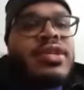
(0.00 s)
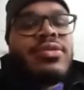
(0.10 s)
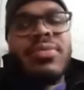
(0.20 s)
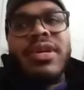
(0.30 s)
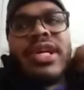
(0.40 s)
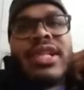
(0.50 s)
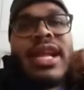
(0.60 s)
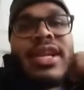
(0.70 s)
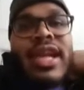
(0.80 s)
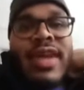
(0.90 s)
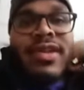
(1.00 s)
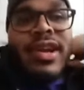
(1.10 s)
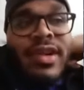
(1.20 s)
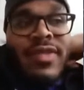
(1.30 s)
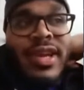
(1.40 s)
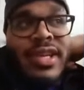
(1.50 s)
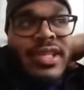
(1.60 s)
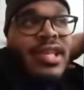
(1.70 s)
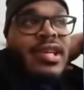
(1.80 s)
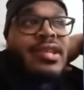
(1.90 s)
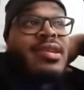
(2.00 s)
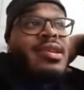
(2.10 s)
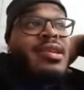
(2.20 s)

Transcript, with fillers: to because I didn't have killer advantage and